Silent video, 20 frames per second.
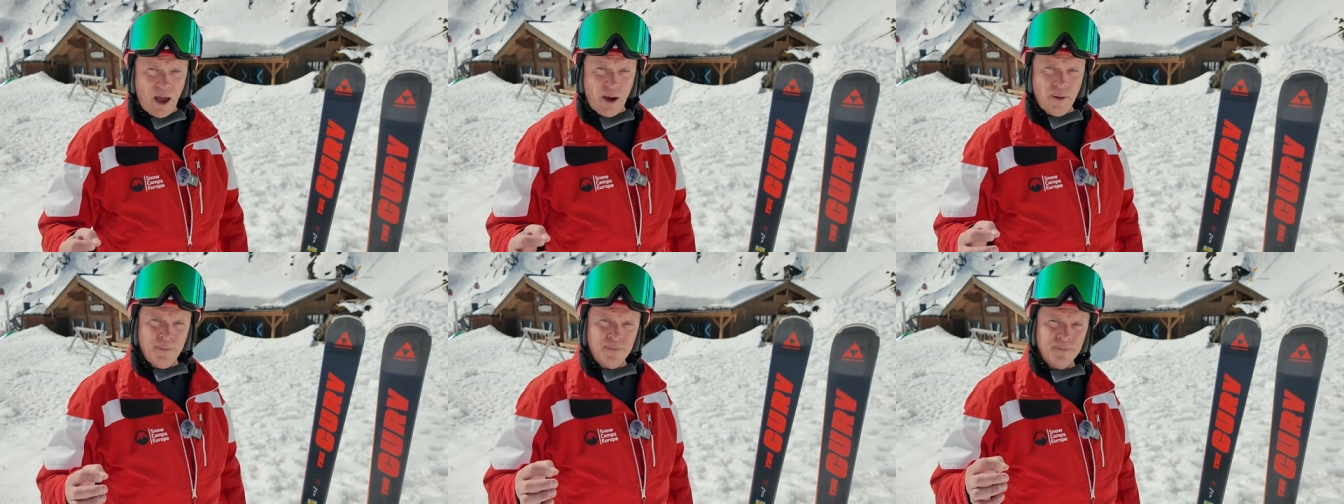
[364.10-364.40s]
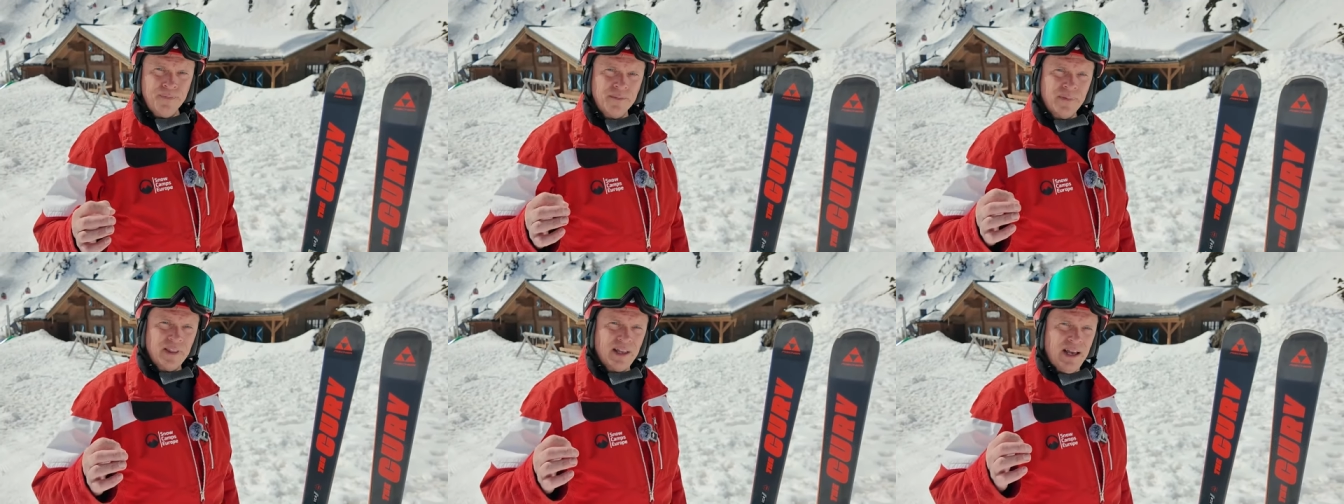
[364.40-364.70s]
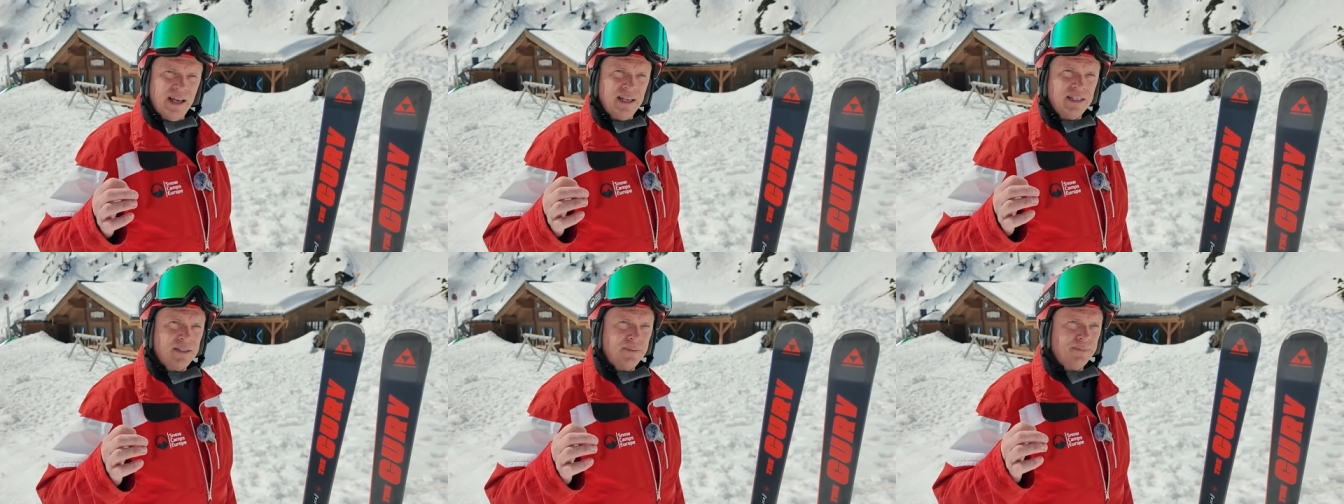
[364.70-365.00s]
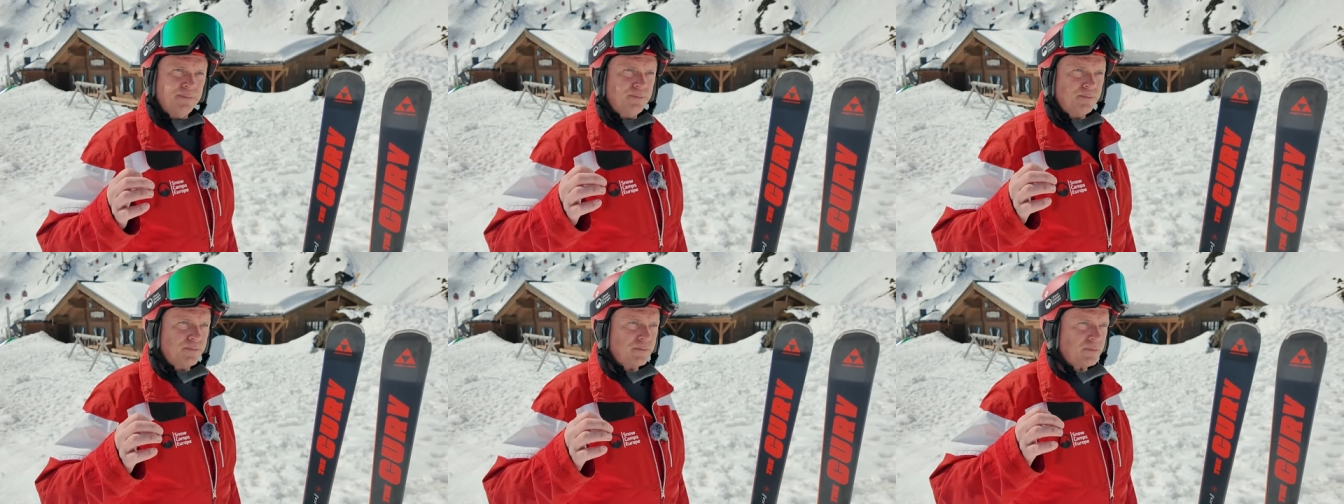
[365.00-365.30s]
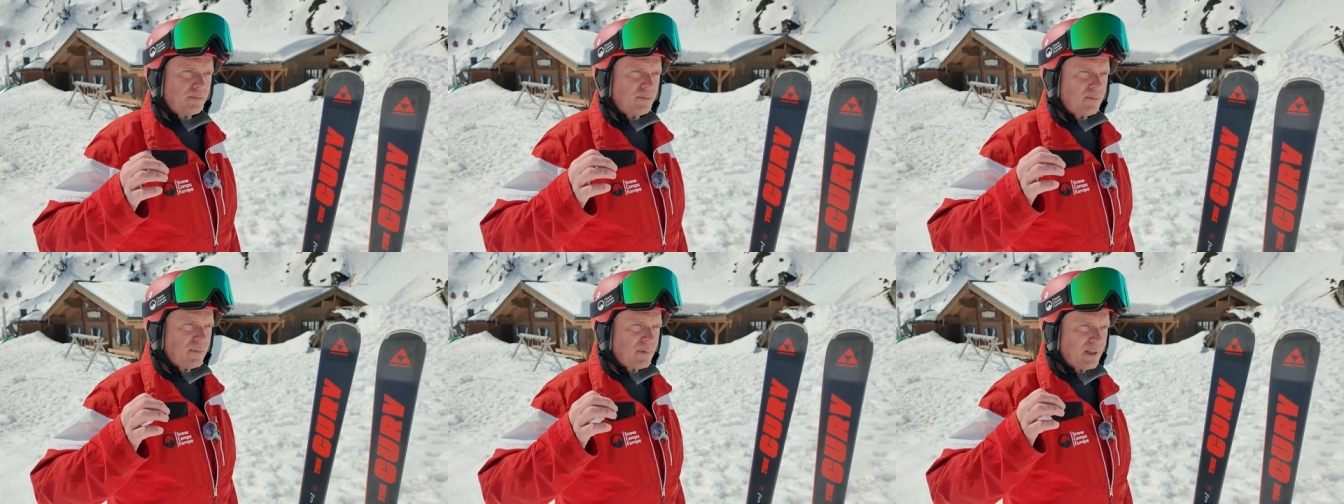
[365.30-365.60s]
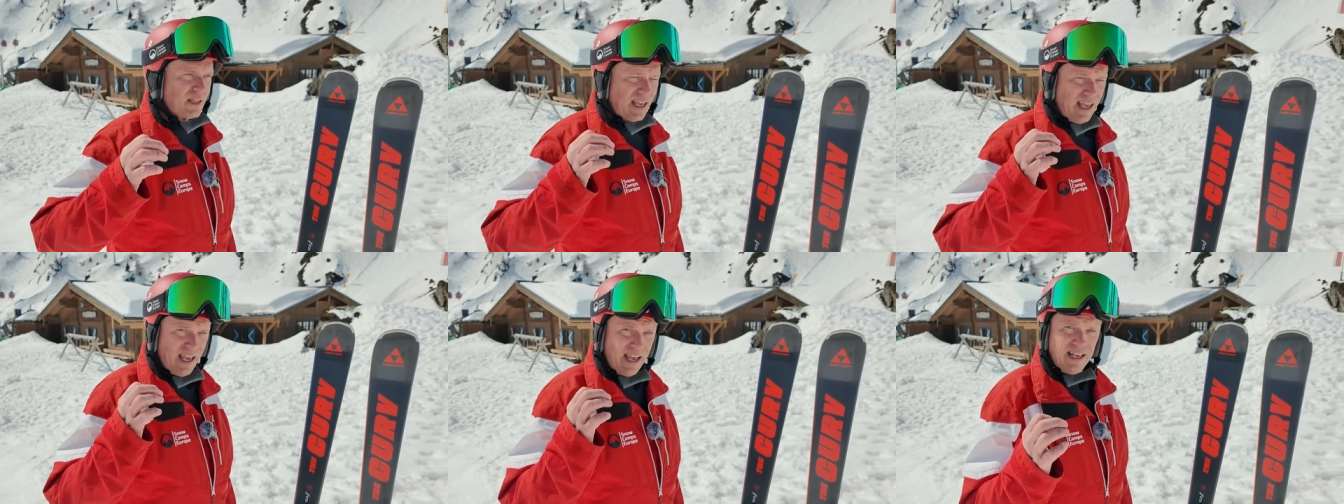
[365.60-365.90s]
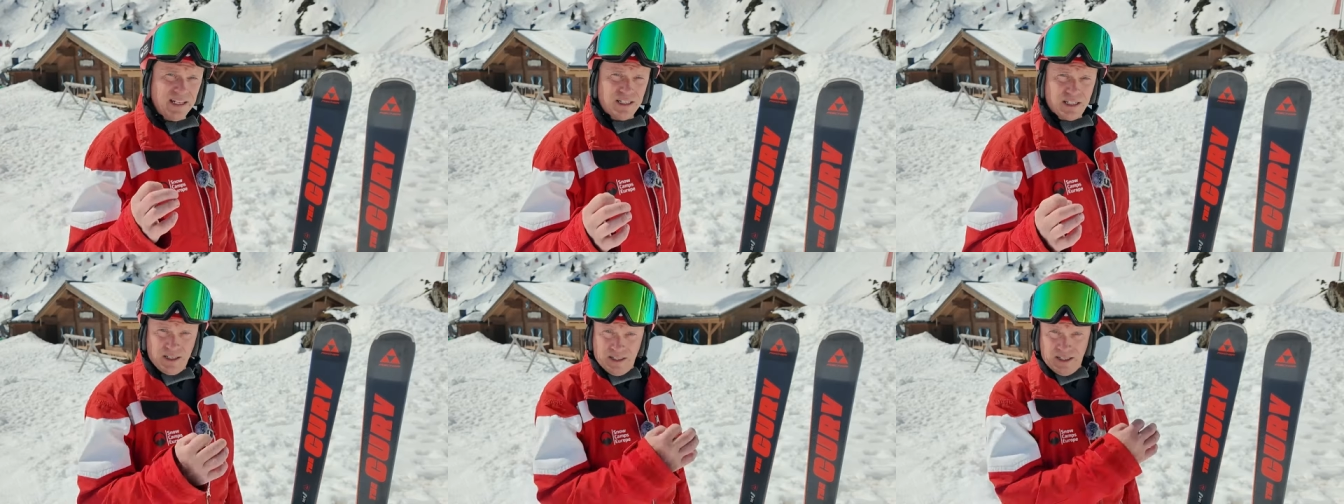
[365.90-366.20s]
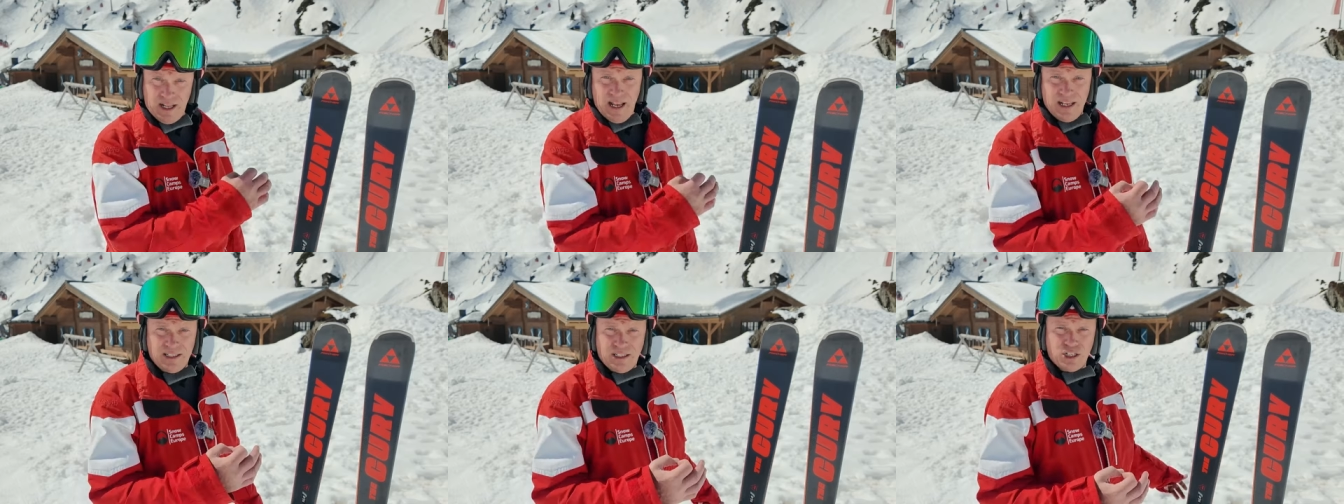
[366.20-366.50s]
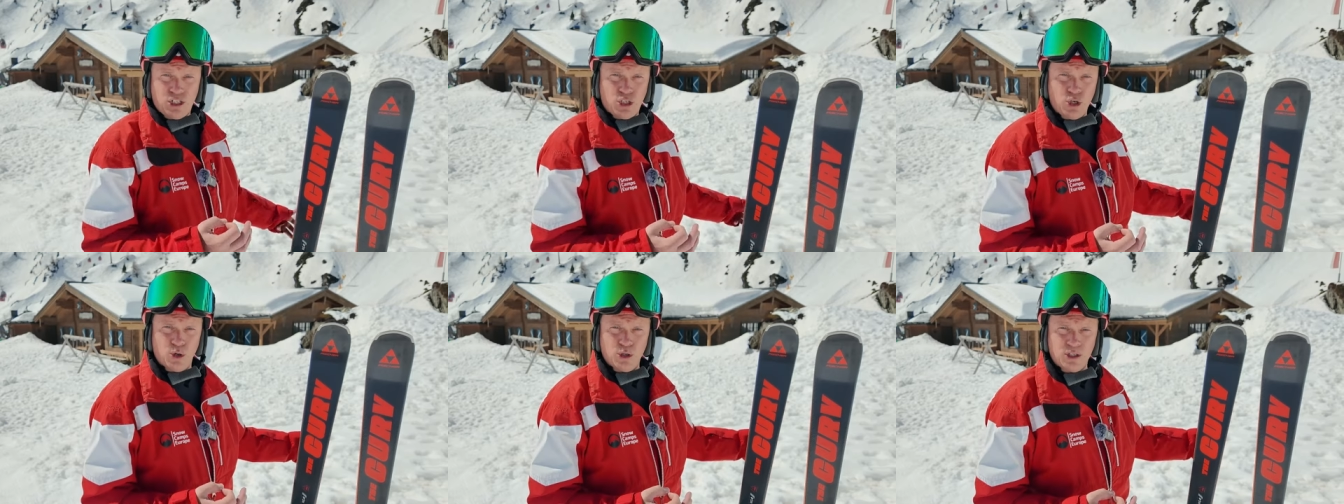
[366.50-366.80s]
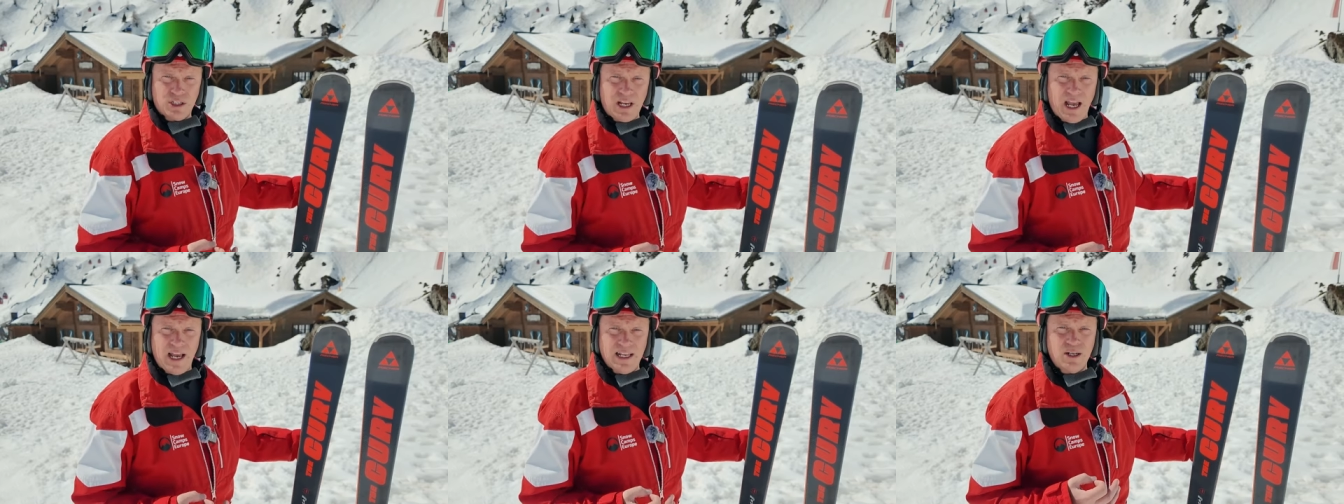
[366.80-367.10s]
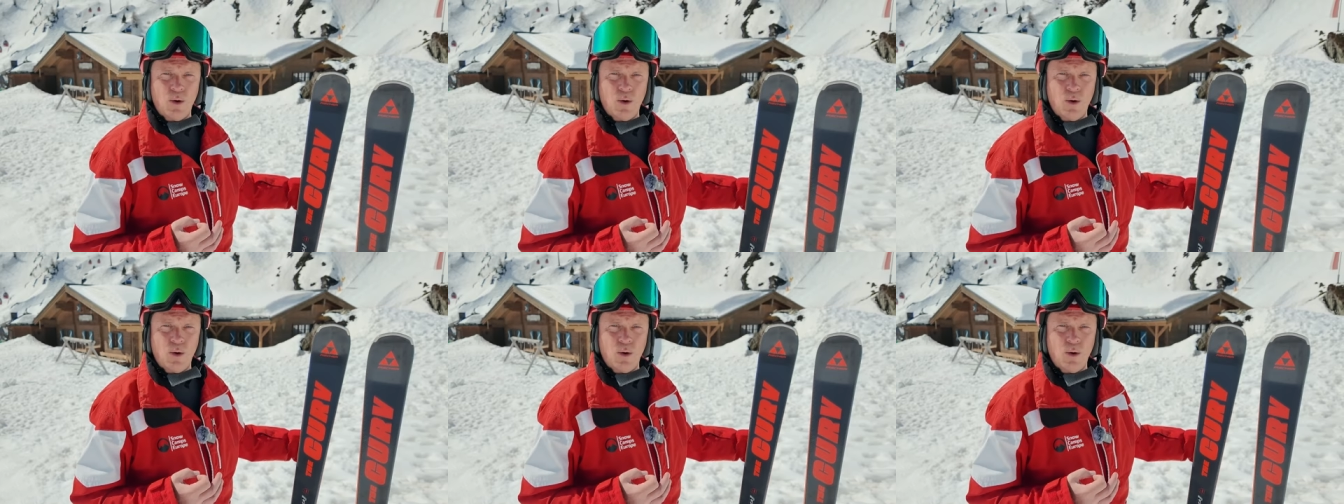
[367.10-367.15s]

though is, it's a short ski.